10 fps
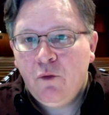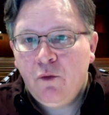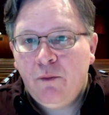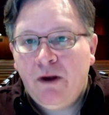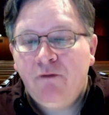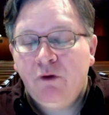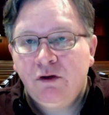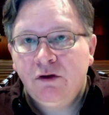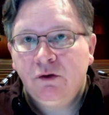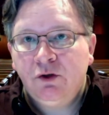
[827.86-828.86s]
my first
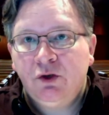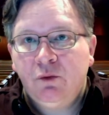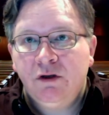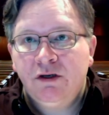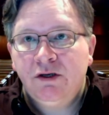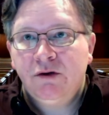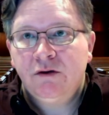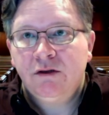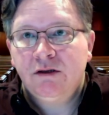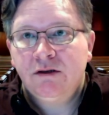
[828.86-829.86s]
solution was to use
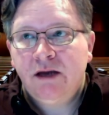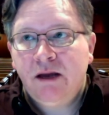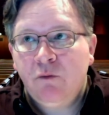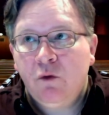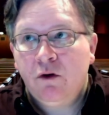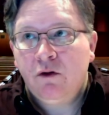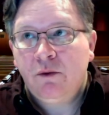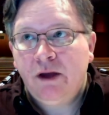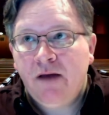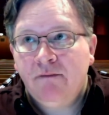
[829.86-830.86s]
this camcorder that
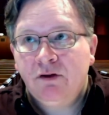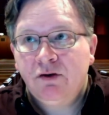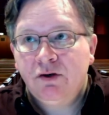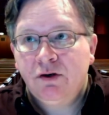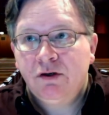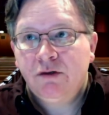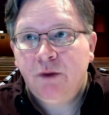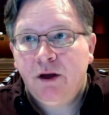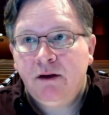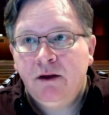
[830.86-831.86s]
we have at the church,
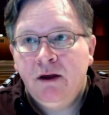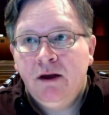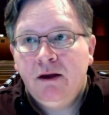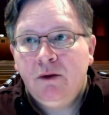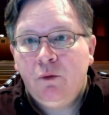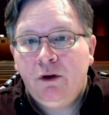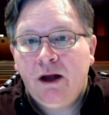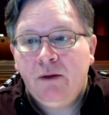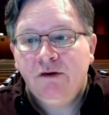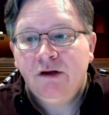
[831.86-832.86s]
but
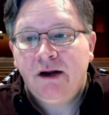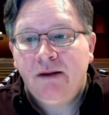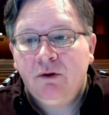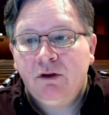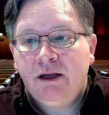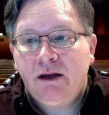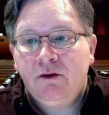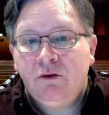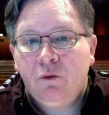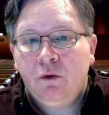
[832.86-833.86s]
I was not able to get it
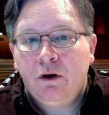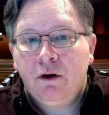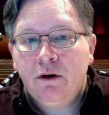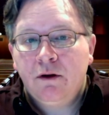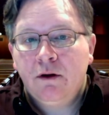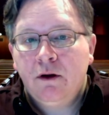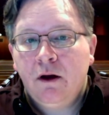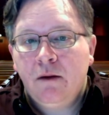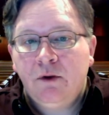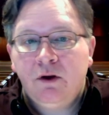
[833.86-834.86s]
to work.
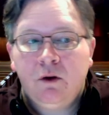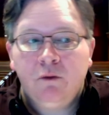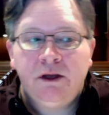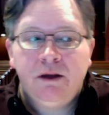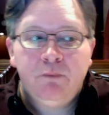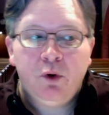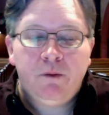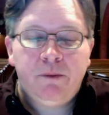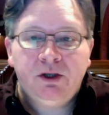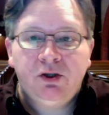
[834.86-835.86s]
You could only
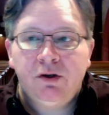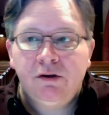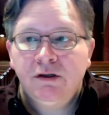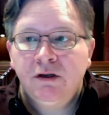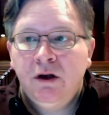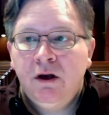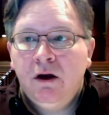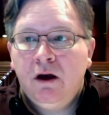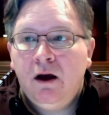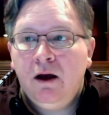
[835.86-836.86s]
import pictures.
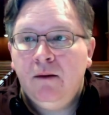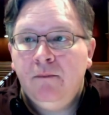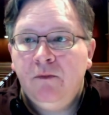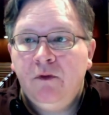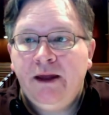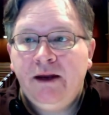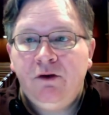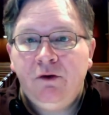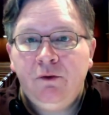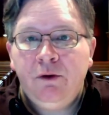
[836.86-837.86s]
They
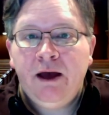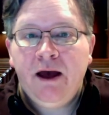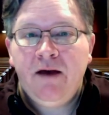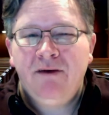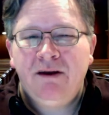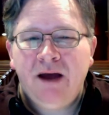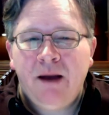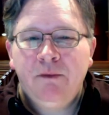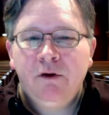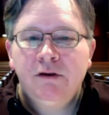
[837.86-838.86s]
do have
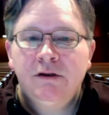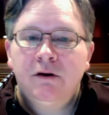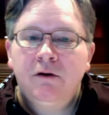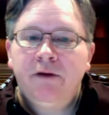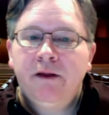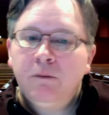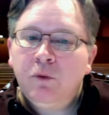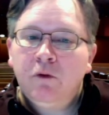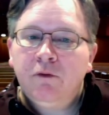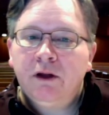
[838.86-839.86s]
adapters that are
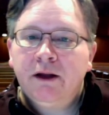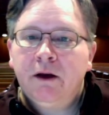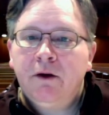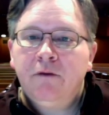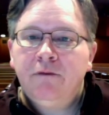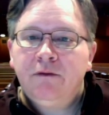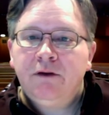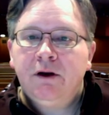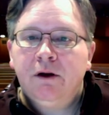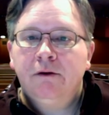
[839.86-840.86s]
available for like
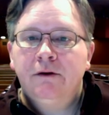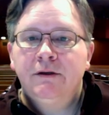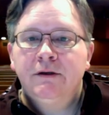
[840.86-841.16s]
$150,